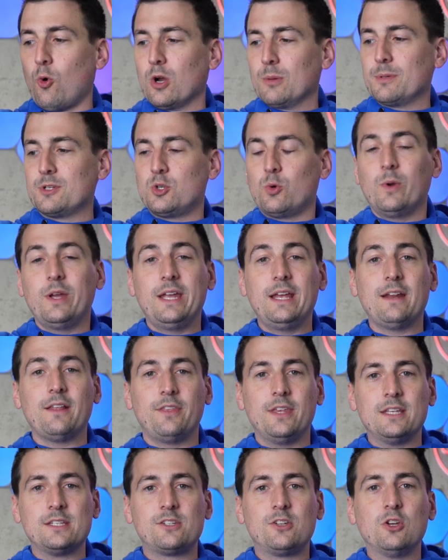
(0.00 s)
between
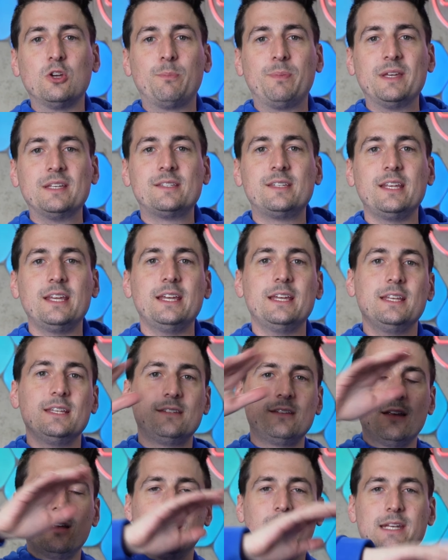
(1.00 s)
these two PCs,
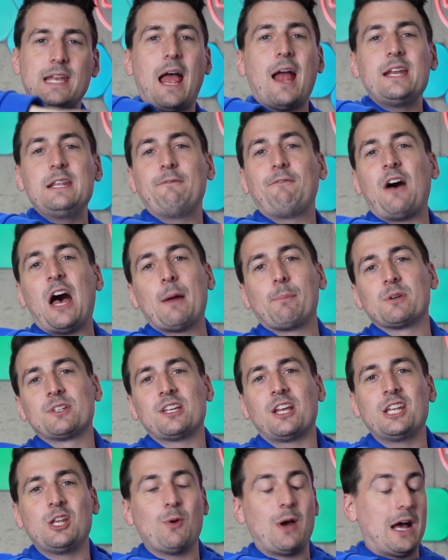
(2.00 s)
95% of
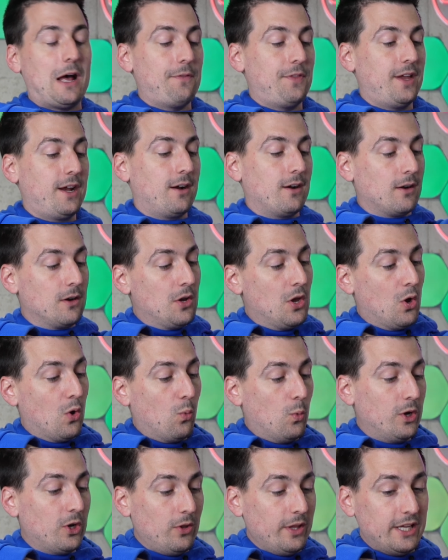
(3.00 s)
you out there
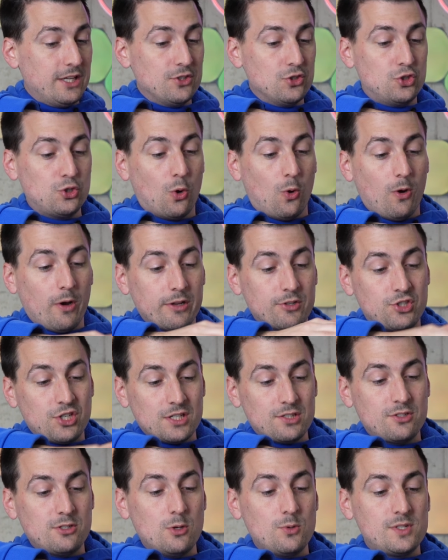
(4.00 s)
will enjoy
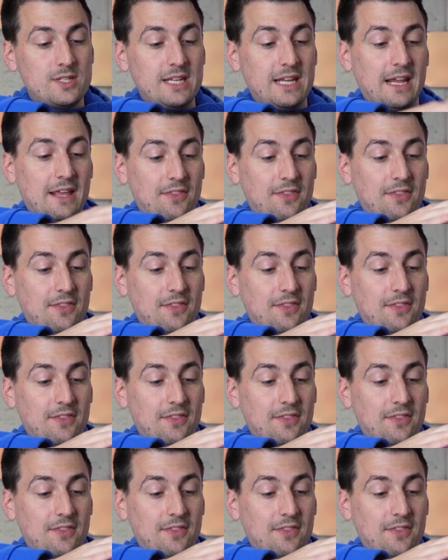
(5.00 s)
just using